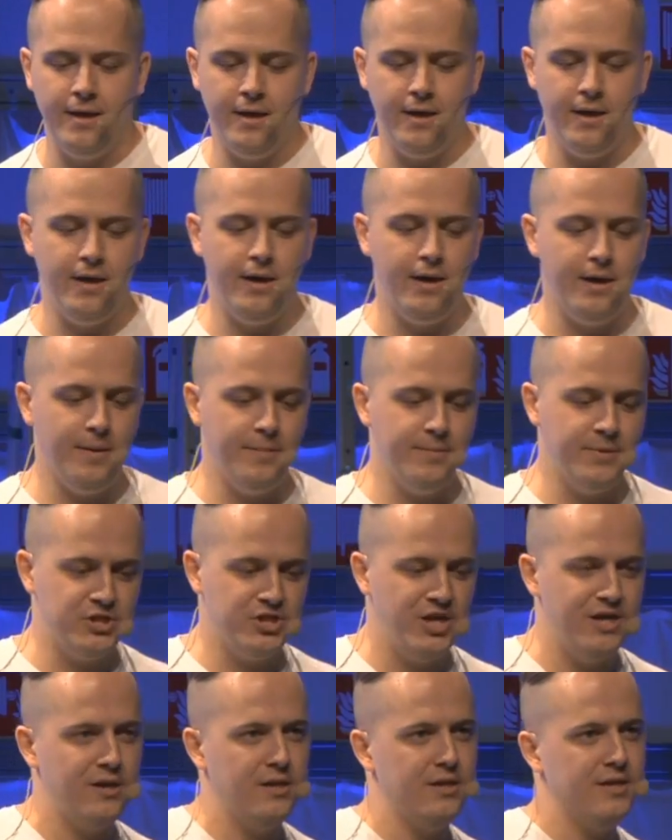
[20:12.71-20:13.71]
But
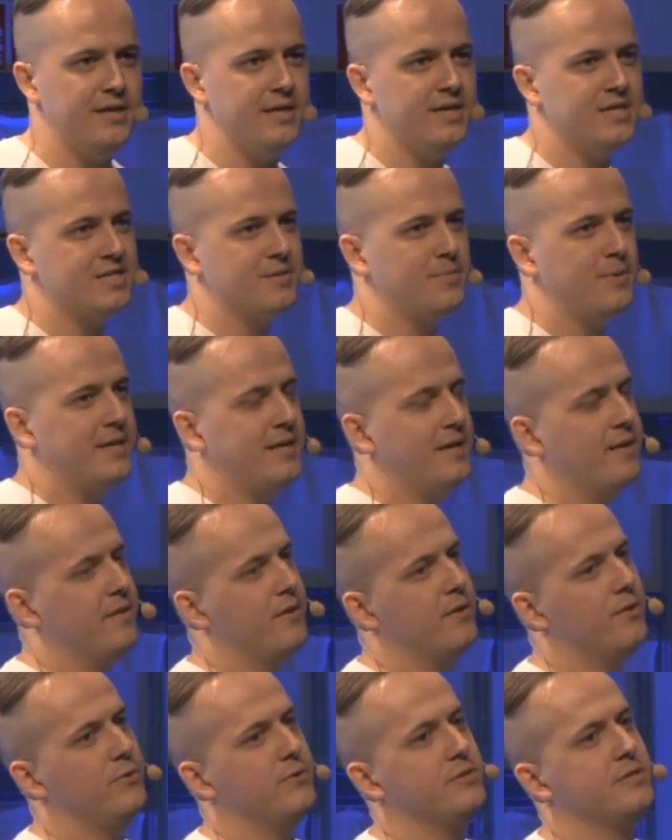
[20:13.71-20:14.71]
generally, it's splitting
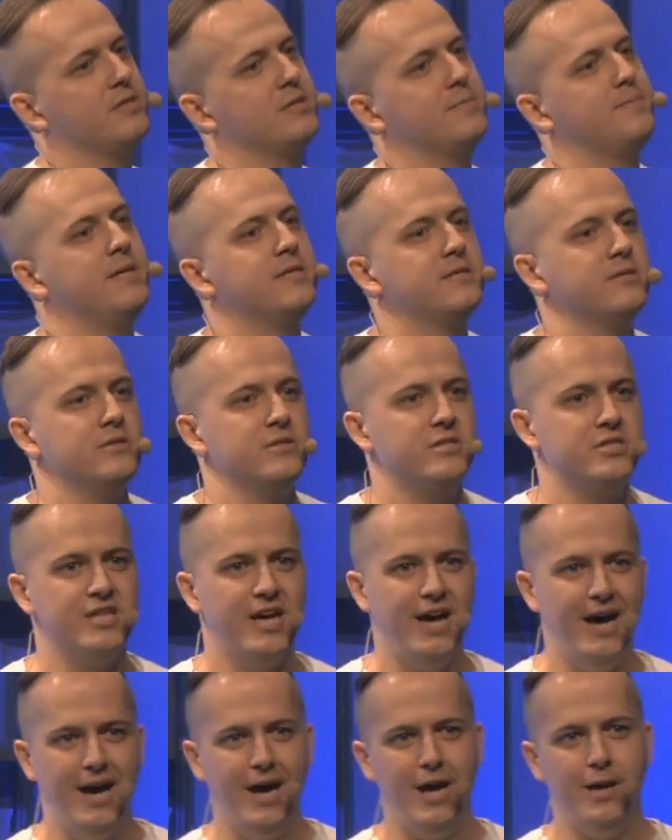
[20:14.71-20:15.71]
the users based on
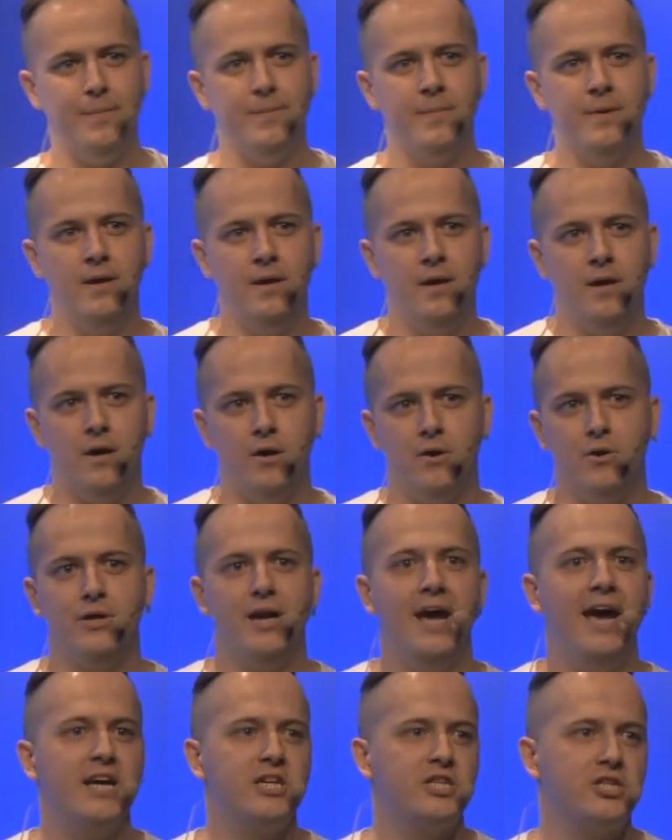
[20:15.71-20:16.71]
time or
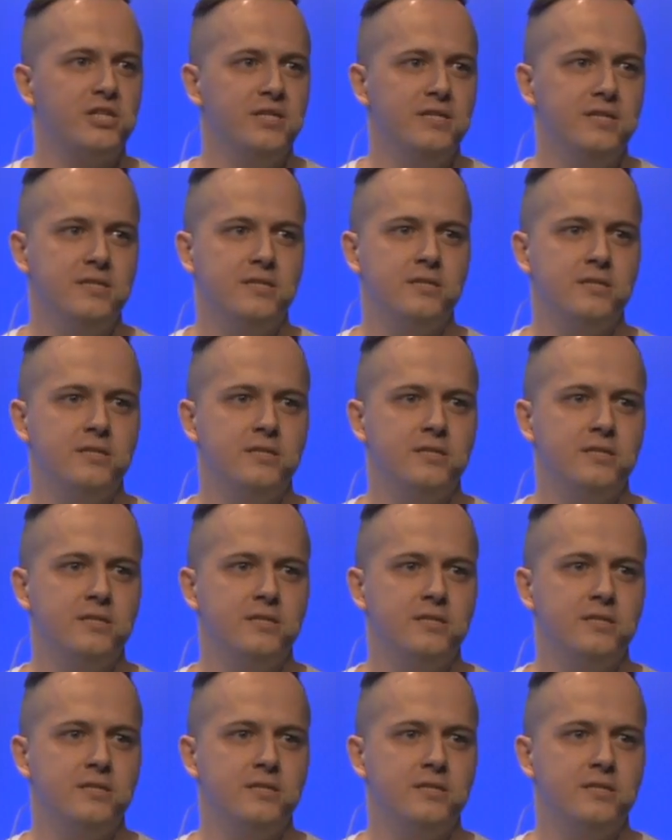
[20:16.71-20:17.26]
actions